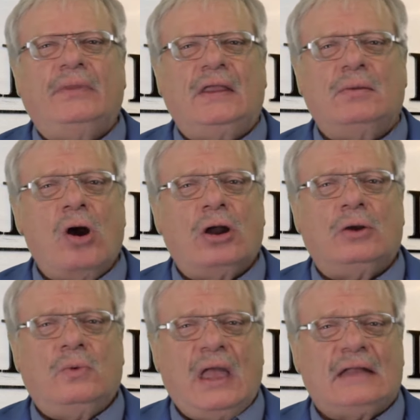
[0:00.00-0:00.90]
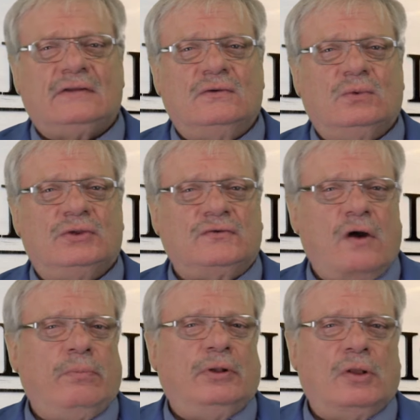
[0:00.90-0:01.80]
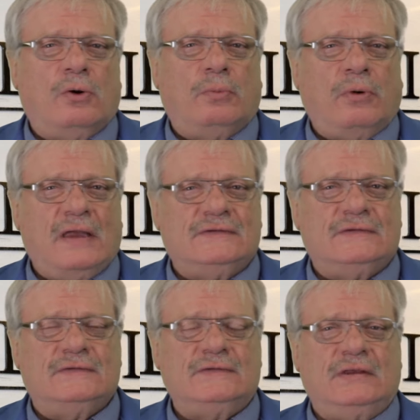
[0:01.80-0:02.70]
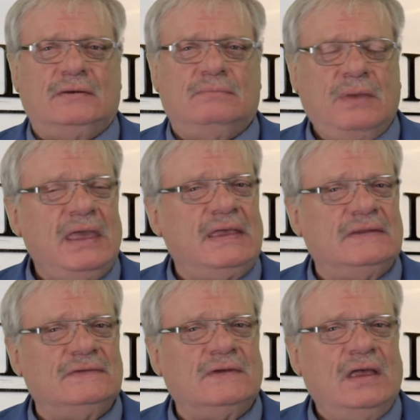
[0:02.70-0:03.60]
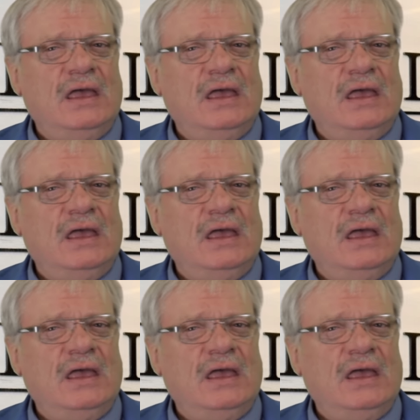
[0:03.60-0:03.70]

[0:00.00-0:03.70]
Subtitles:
And the market reacted with sharply lower prices in beans,